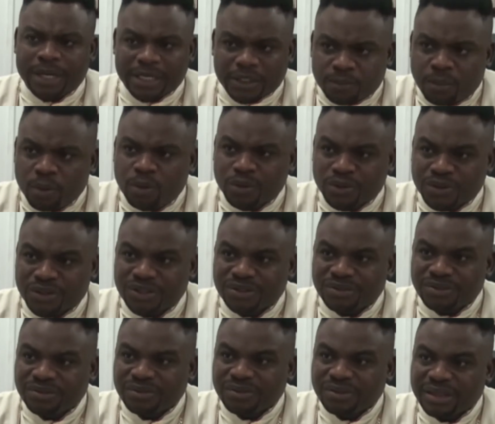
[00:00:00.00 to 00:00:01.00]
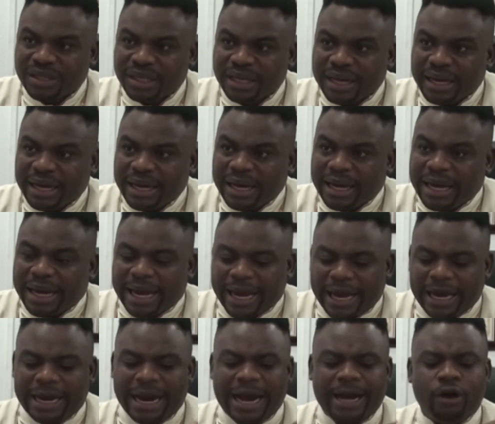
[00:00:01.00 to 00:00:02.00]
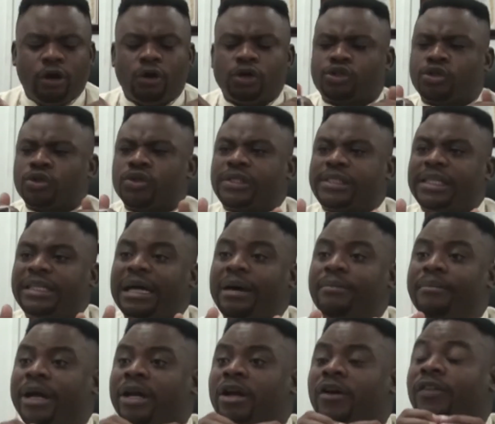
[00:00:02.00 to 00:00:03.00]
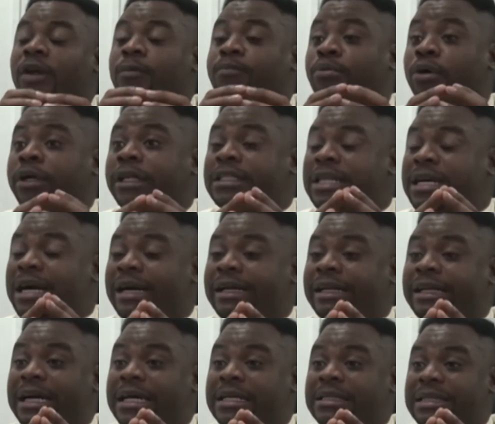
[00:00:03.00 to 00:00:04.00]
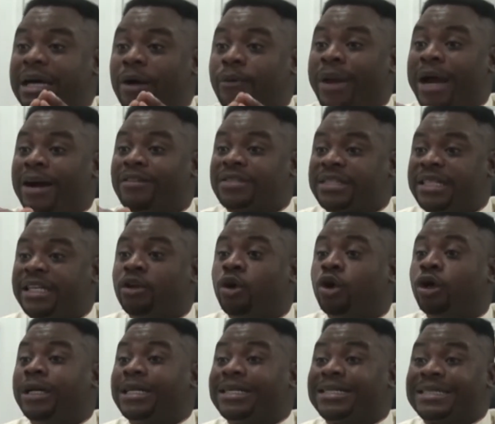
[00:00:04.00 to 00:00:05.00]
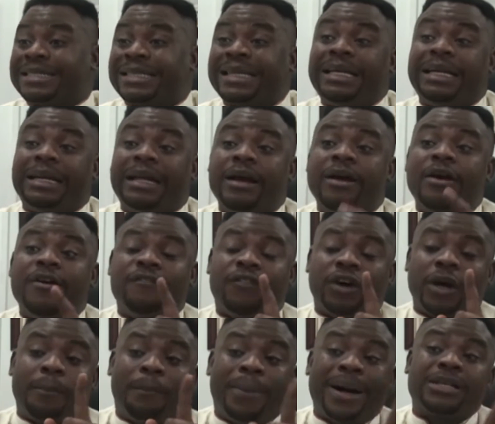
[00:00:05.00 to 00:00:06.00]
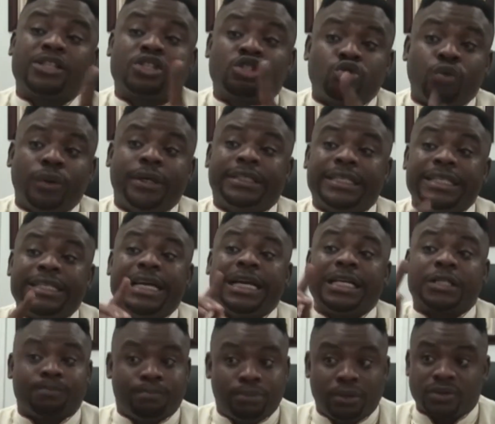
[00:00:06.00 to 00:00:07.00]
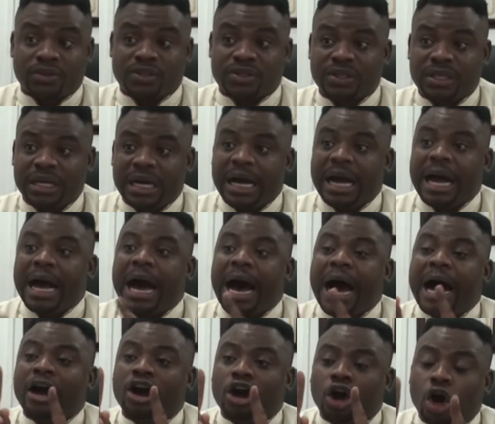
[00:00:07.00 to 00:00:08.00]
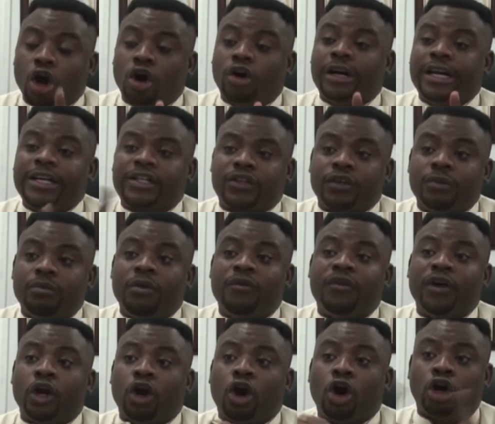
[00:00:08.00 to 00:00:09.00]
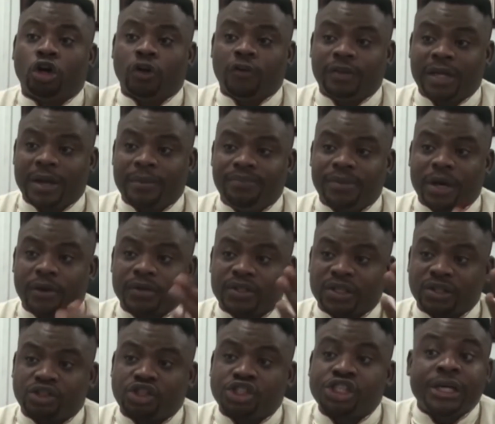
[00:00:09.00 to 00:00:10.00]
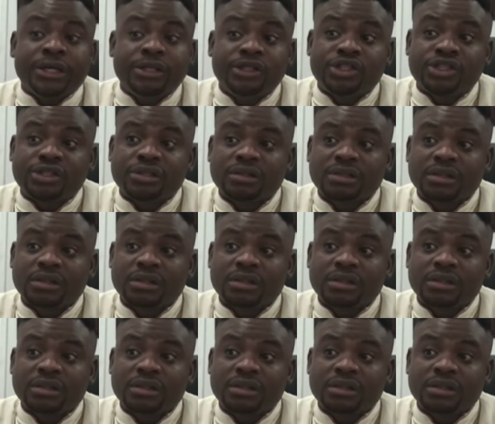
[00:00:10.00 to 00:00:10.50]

exposed. And I also see that many of the political leaders that we have seen on the scene for the past 20 years plus, God is removing all of them. There is a change.